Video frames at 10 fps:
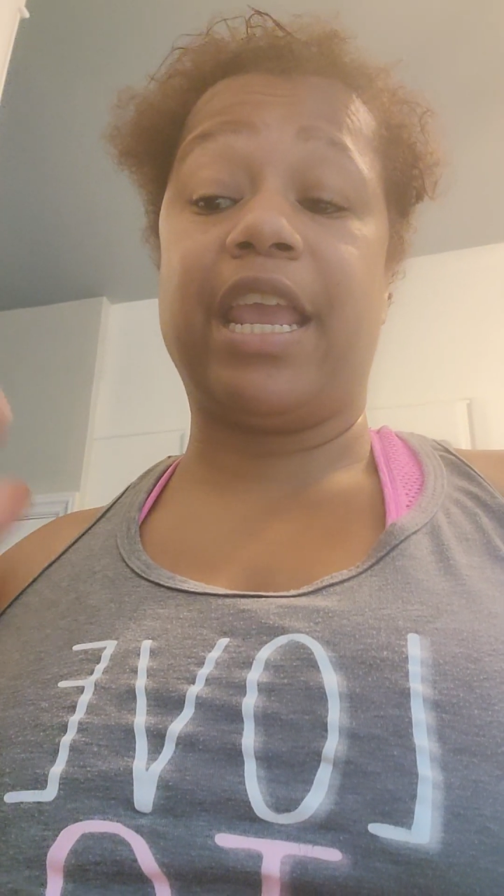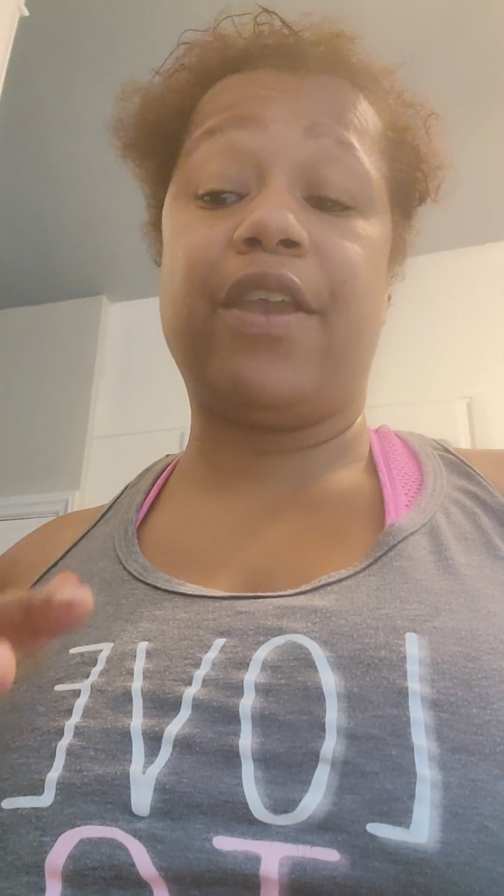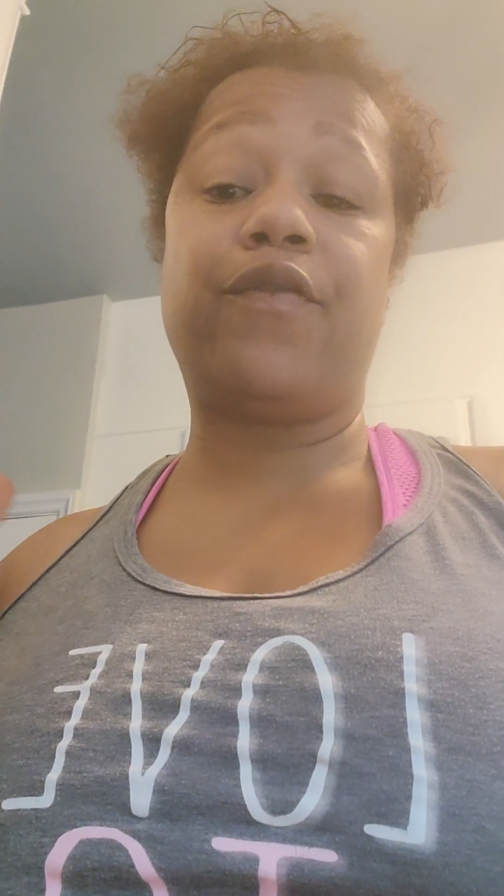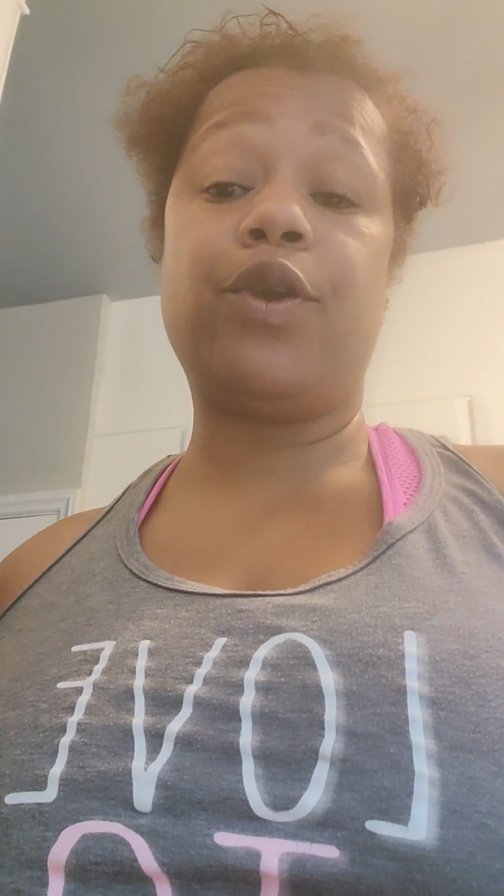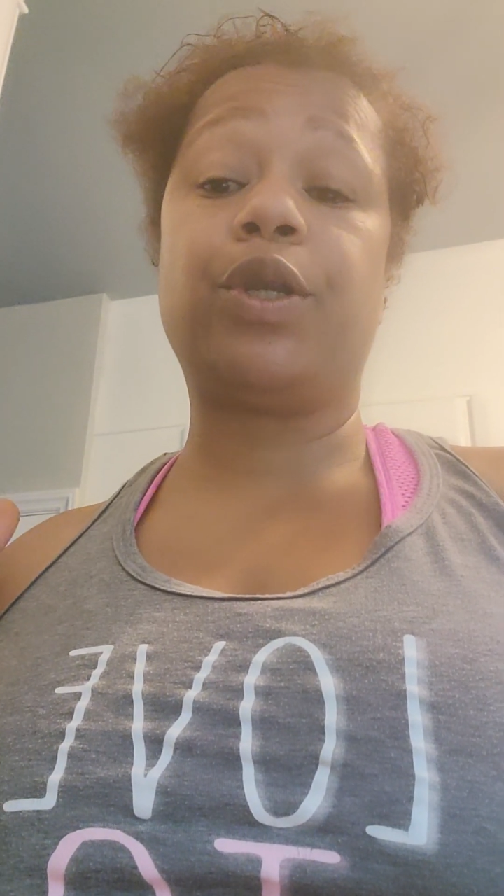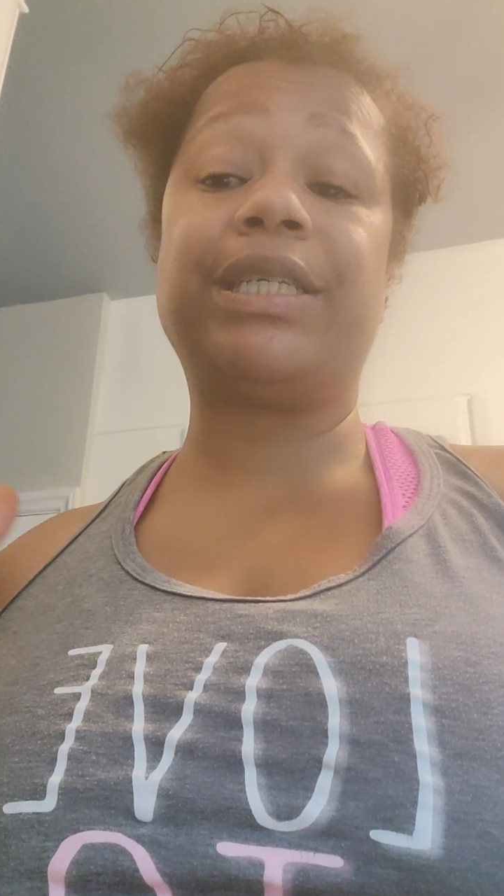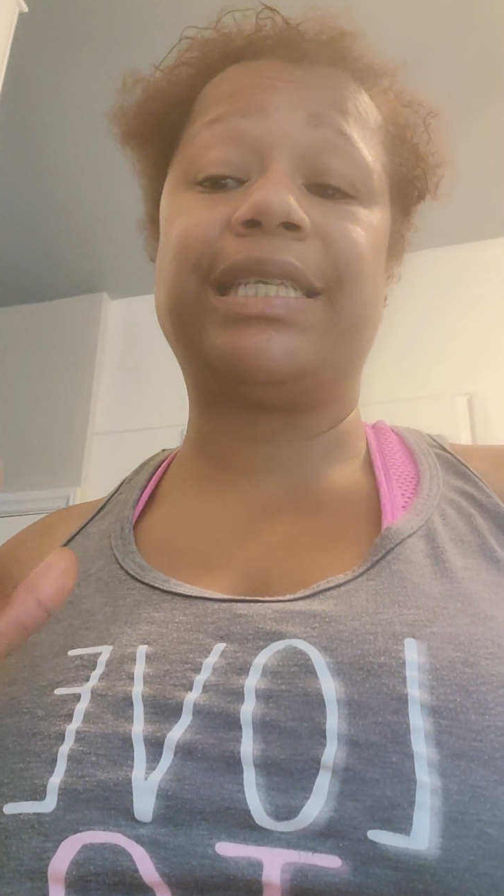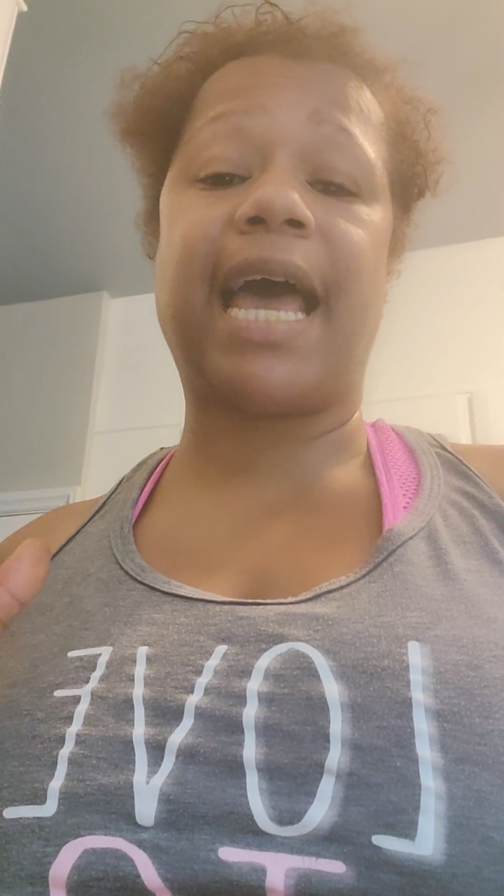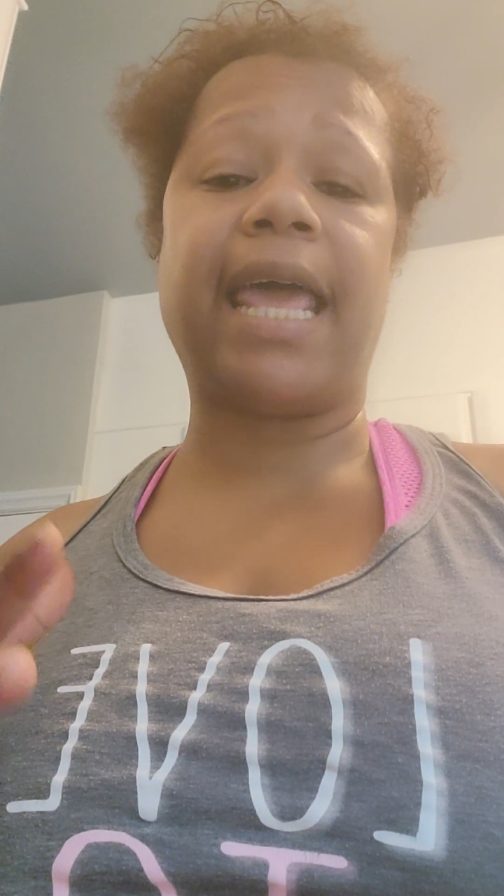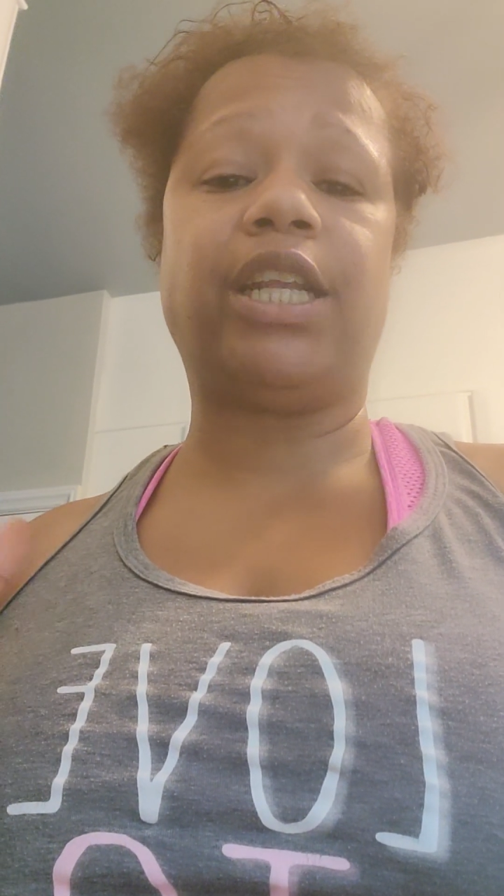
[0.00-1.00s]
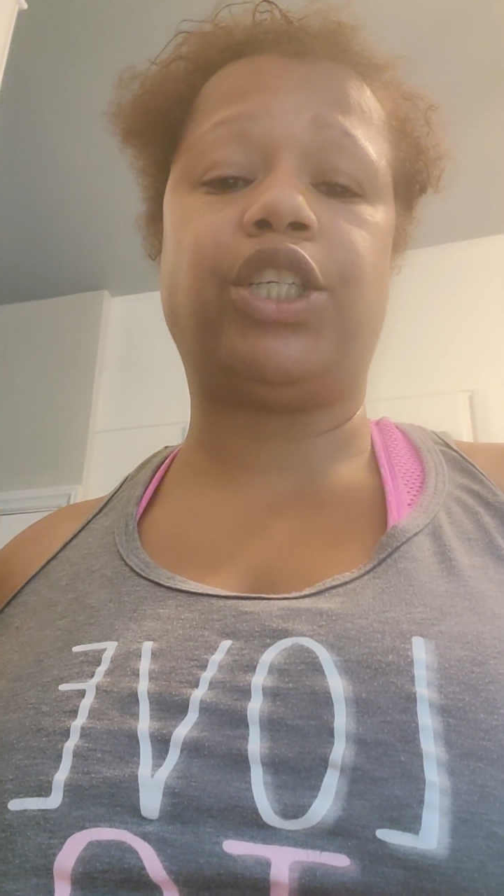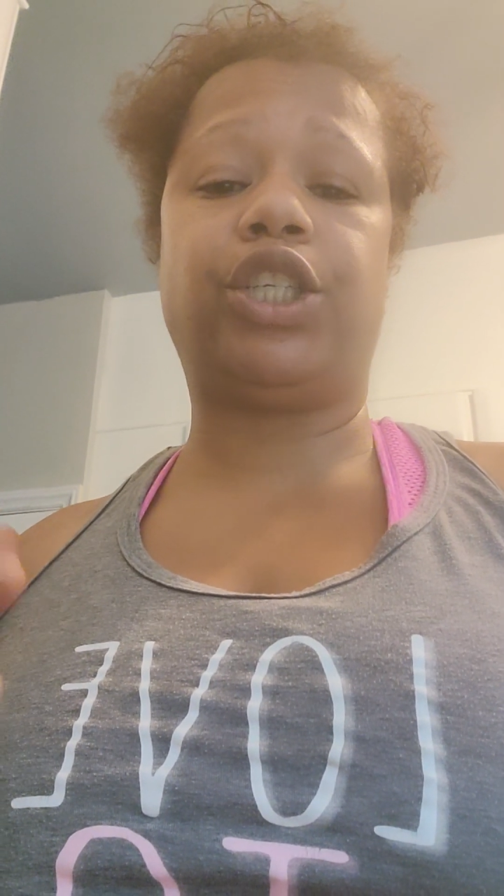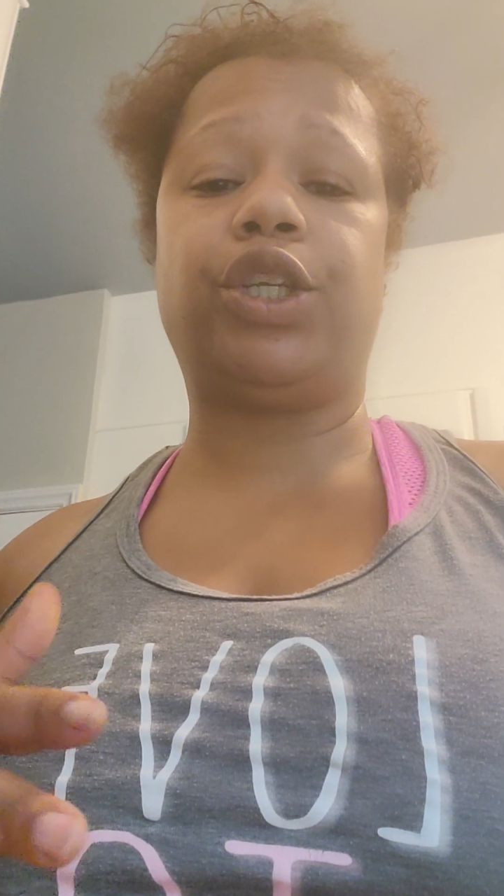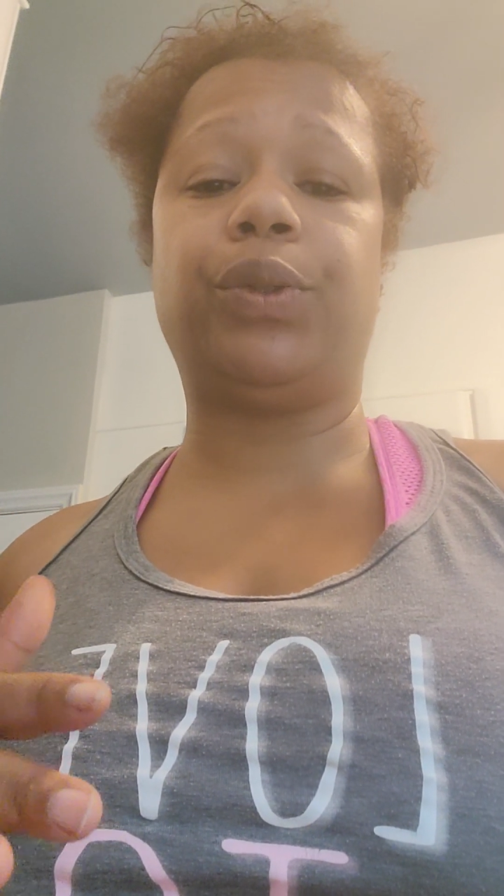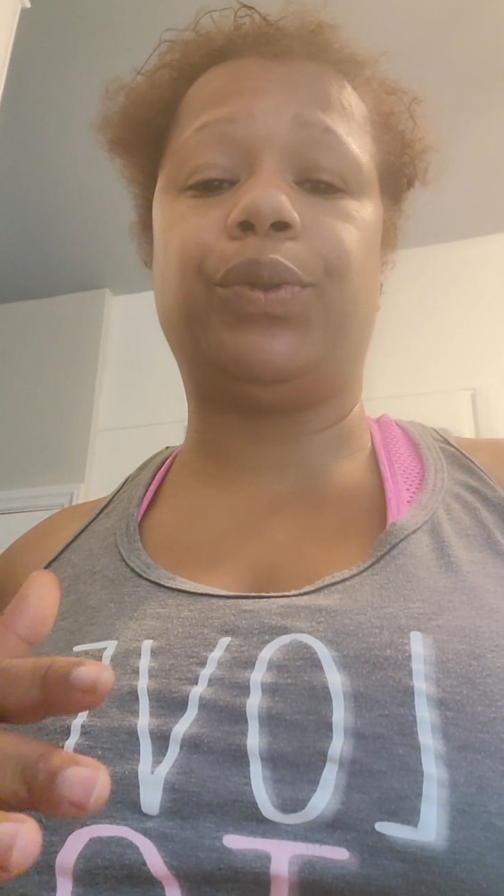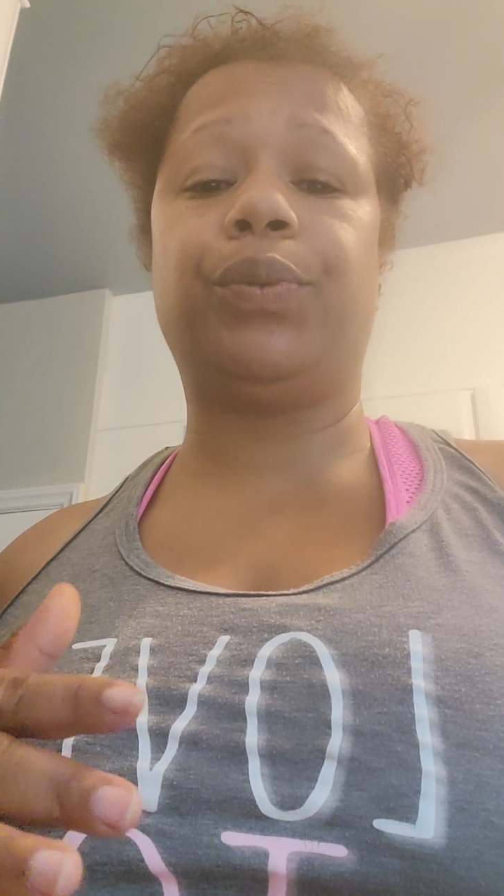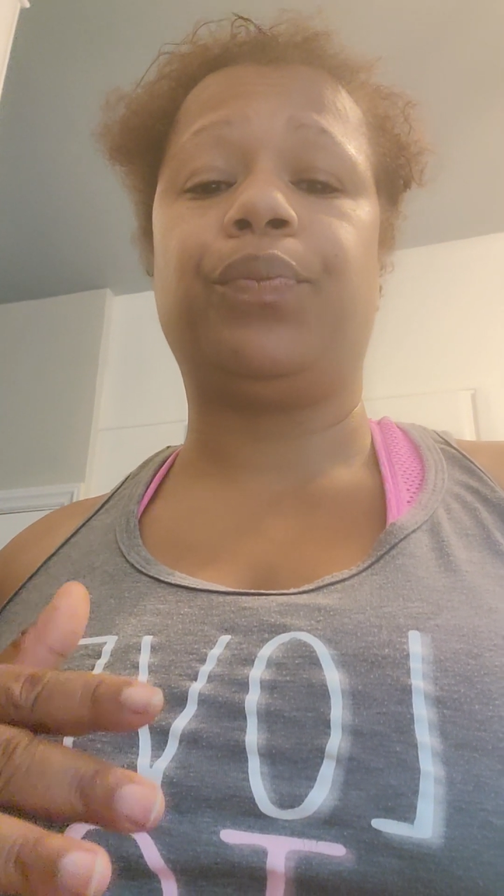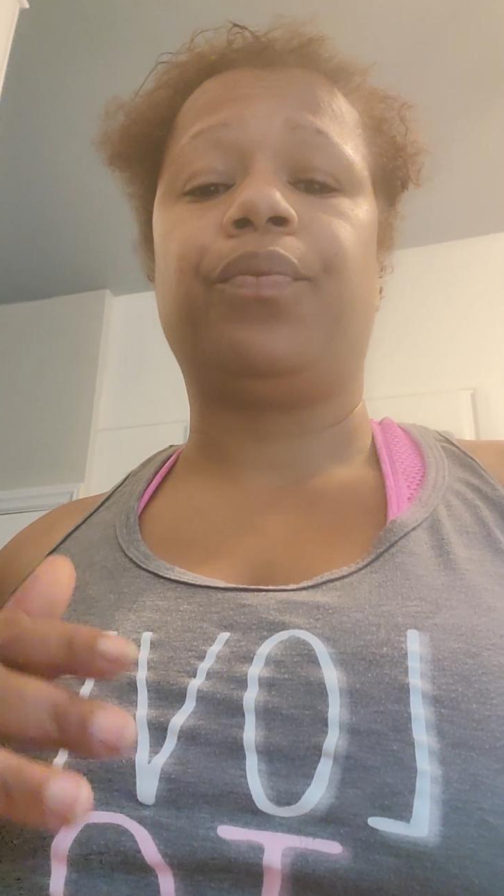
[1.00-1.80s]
if you're deciding to